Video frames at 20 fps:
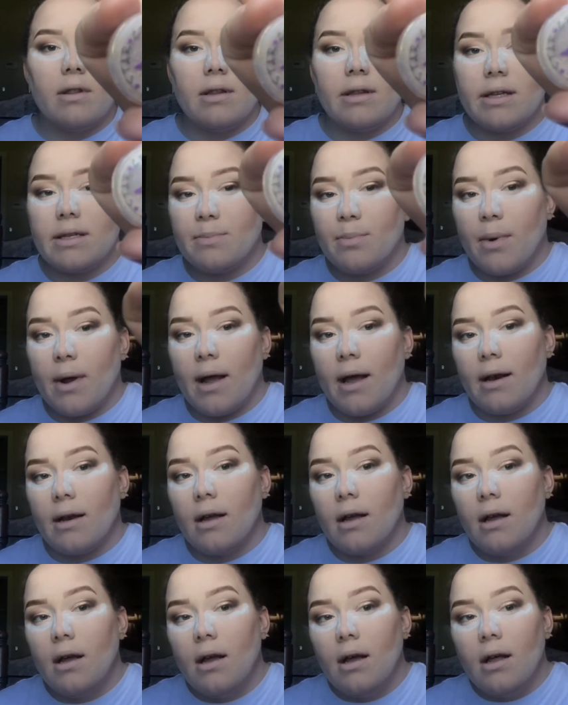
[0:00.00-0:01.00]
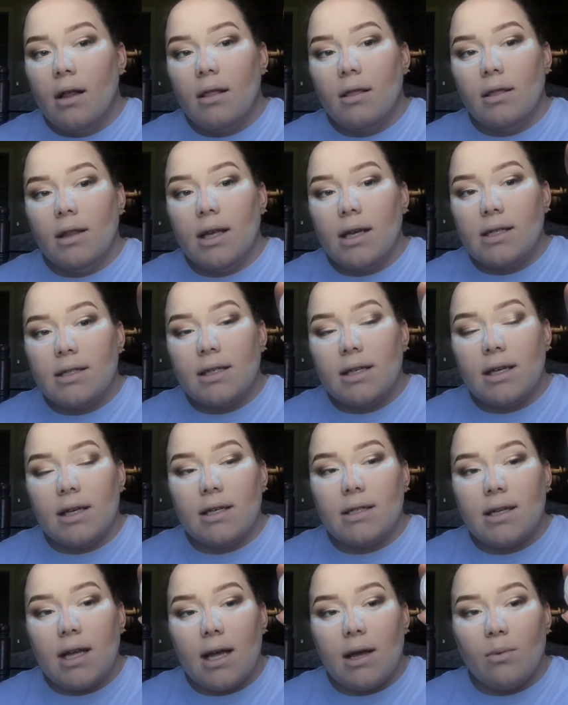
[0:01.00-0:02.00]
this brand. This
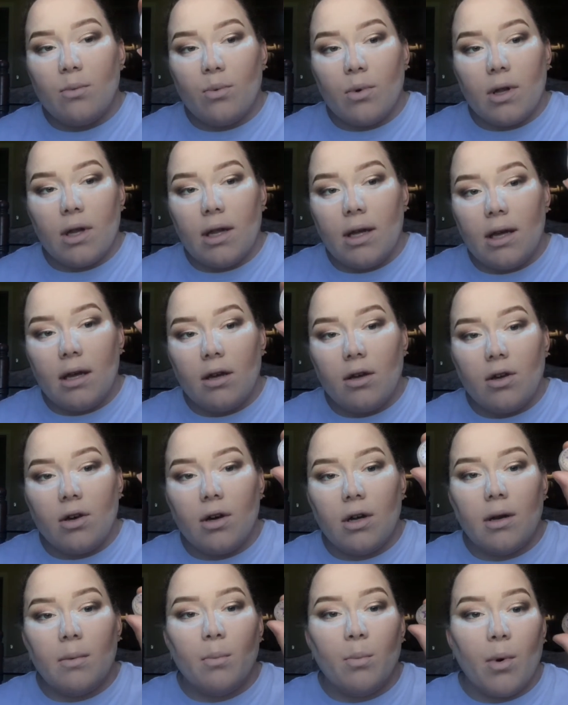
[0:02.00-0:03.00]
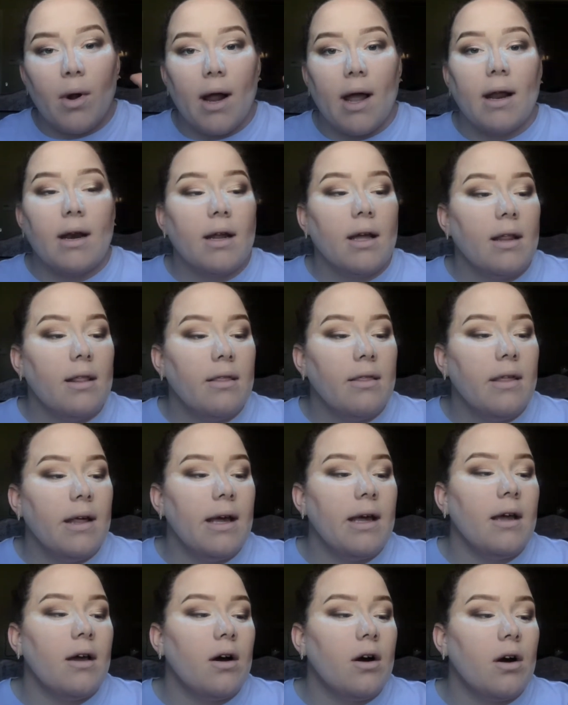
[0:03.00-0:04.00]
is a really good brand.
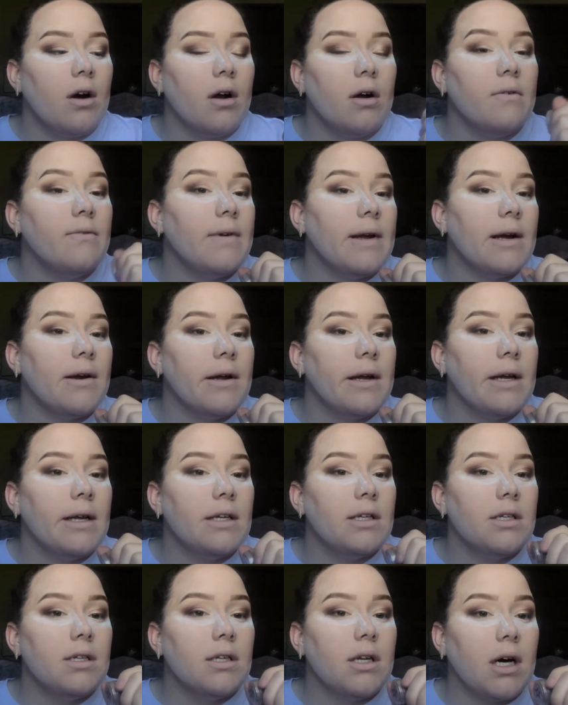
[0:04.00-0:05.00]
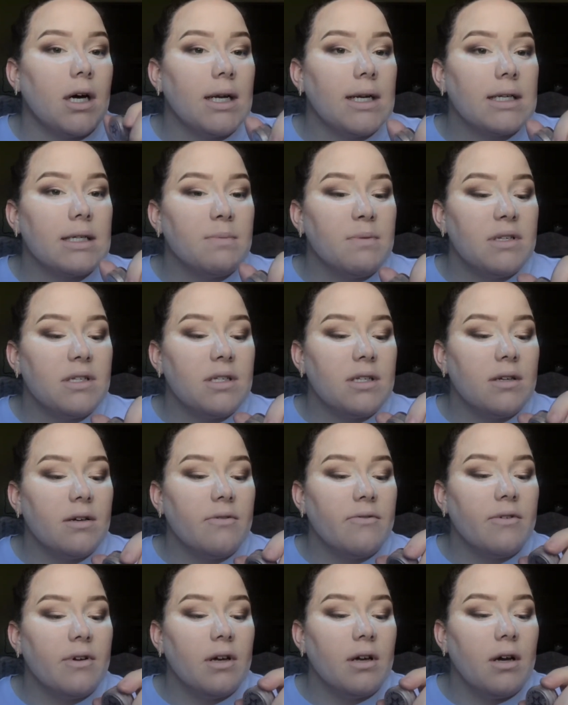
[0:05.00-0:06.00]
They are very
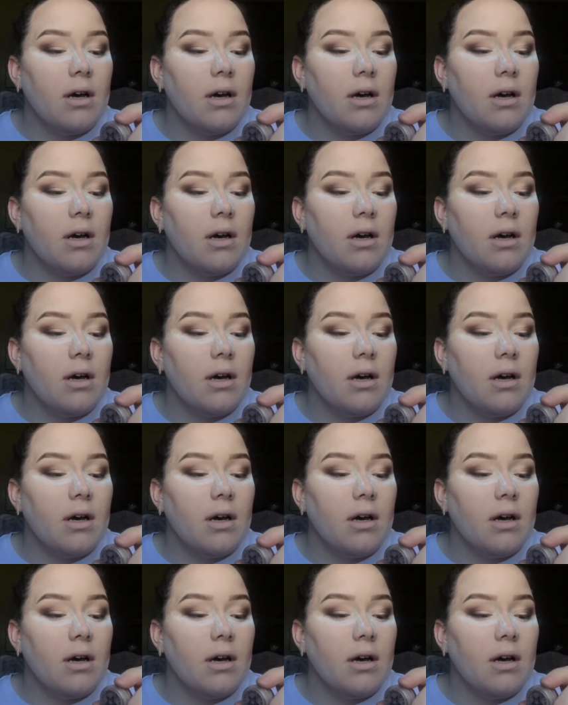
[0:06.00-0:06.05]
non-expensive.